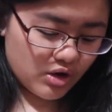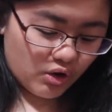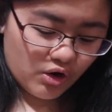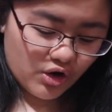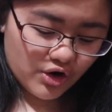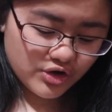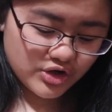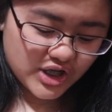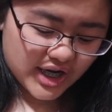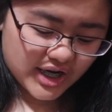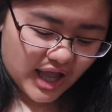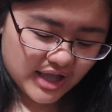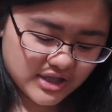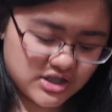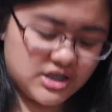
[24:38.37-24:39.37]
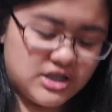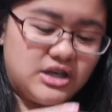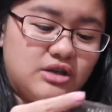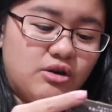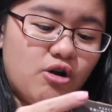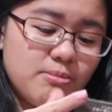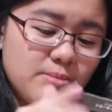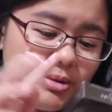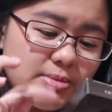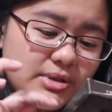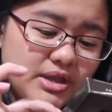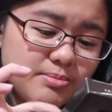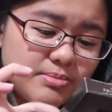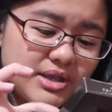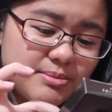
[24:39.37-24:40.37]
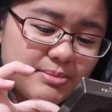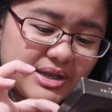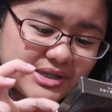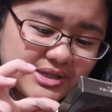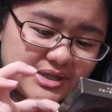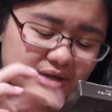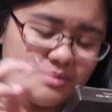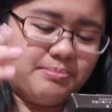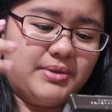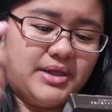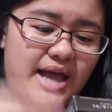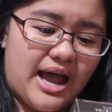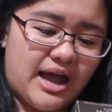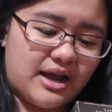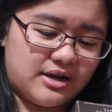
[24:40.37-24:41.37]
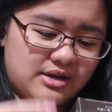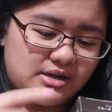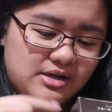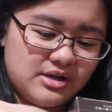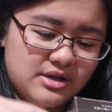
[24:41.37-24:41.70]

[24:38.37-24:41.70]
or the Akatsuki or maybe the minimalistic black